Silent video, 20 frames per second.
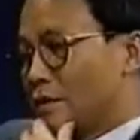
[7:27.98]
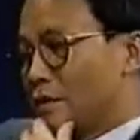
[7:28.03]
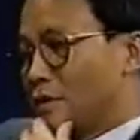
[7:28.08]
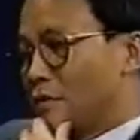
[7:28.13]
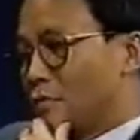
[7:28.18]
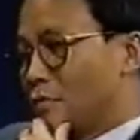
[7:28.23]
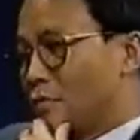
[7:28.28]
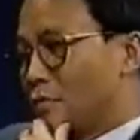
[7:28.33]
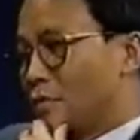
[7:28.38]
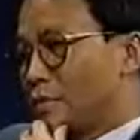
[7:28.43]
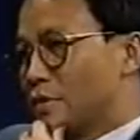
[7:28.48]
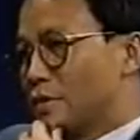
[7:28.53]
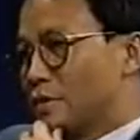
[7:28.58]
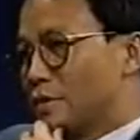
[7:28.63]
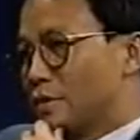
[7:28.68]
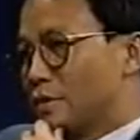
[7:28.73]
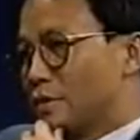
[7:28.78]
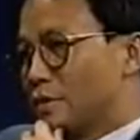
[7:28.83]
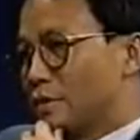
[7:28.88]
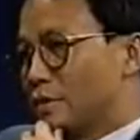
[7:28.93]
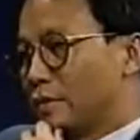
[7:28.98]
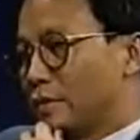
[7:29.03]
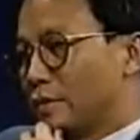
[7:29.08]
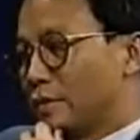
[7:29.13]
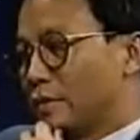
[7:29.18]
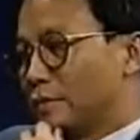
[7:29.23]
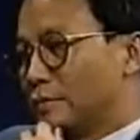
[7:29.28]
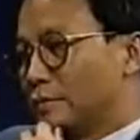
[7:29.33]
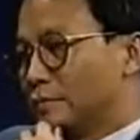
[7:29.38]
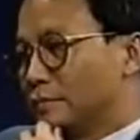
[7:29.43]
through a
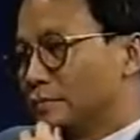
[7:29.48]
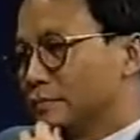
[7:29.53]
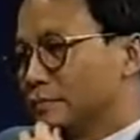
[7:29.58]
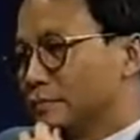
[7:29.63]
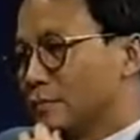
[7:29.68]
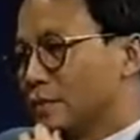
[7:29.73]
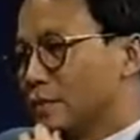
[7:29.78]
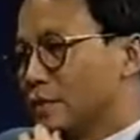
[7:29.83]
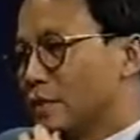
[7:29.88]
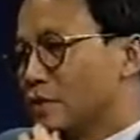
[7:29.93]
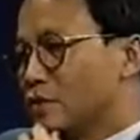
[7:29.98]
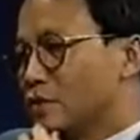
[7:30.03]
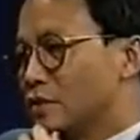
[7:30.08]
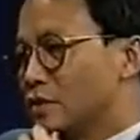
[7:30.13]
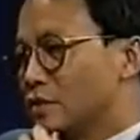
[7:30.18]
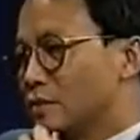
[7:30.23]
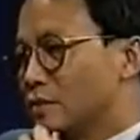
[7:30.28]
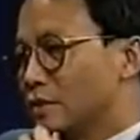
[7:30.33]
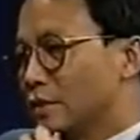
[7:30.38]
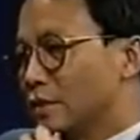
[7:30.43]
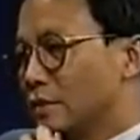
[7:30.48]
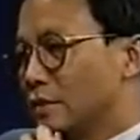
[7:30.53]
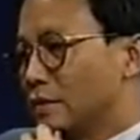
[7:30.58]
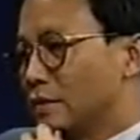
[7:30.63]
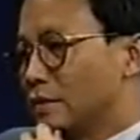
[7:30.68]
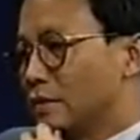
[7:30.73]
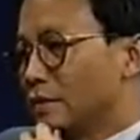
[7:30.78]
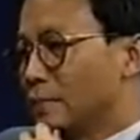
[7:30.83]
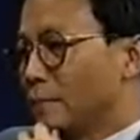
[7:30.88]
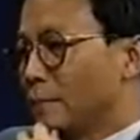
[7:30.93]
personal connection,
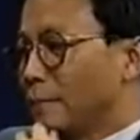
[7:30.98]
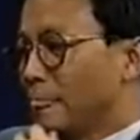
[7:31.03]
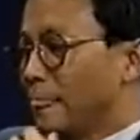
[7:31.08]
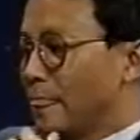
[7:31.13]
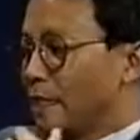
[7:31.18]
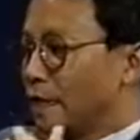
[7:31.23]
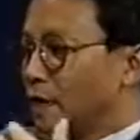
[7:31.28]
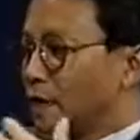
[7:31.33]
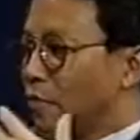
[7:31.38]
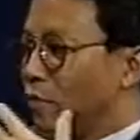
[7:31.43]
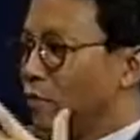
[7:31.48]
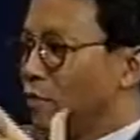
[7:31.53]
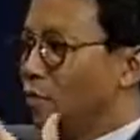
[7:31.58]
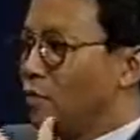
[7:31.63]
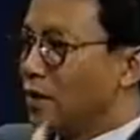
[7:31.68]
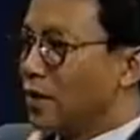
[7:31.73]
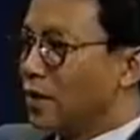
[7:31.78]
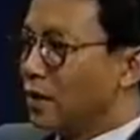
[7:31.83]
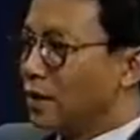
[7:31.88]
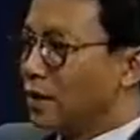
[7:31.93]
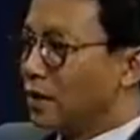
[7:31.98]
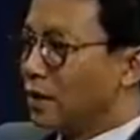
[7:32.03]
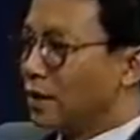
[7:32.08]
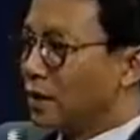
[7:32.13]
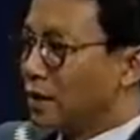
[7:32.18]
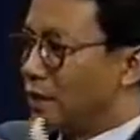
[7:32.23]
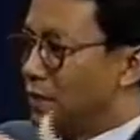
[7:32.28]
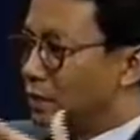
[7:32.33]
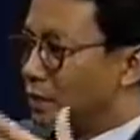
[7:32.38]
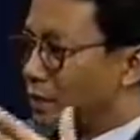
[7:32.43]
but who
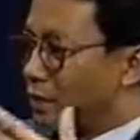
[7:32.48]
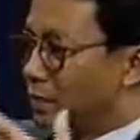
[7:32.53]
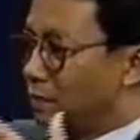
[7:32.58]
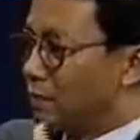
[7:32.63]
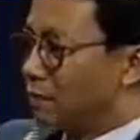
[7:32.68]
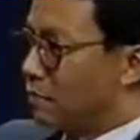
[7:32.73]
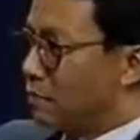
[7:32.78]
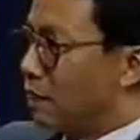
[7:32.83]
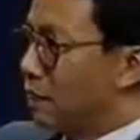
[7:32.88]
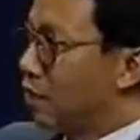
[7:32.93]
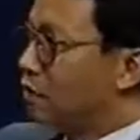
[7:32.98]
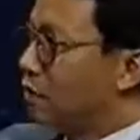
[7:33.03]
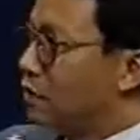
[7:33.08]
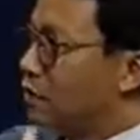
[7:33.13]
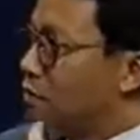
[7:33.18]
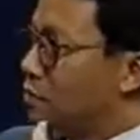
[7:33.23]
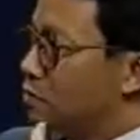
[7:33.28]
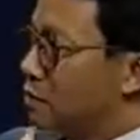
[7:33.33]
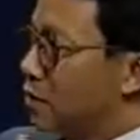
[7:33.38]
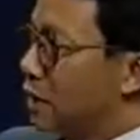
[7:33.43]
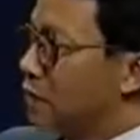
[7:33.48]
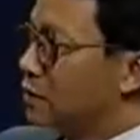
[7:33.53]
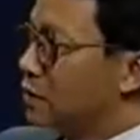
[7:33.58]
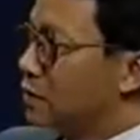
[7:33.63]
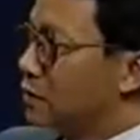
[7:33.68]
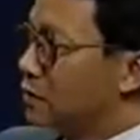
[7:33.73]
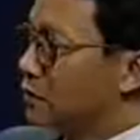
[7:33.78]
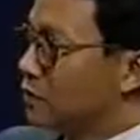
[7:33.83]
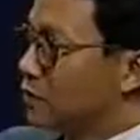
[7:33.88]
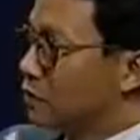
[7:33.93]
can the average
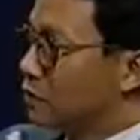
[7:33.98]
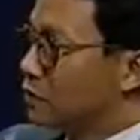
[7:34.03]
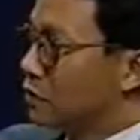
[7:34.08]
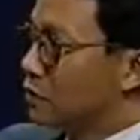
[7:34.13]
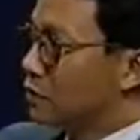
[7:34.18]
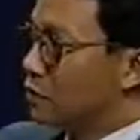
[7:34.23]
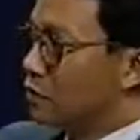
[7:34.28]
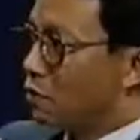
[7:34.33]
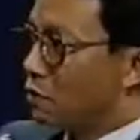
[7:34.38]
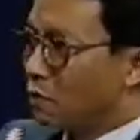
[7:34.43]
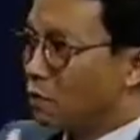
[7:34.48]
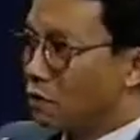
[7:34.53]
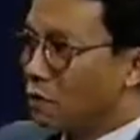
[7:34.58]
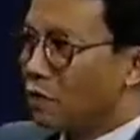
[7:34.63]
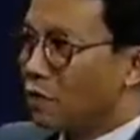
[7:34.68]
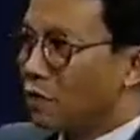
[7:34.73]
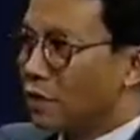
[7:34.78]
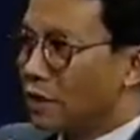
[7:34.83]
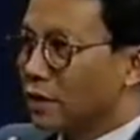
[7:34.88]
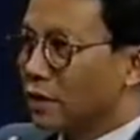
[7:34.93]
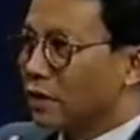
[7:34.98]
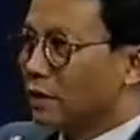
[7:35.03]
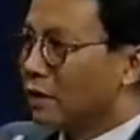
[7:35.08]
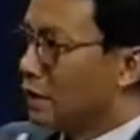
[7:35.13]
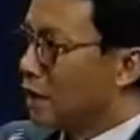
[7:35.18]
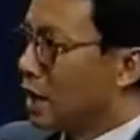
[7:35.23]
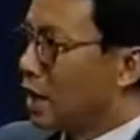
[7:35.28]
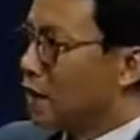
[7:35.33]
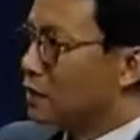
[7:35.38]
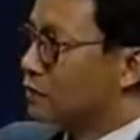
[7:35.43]
practicing physician call and
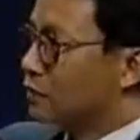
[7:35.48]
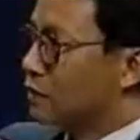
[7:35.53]
ask for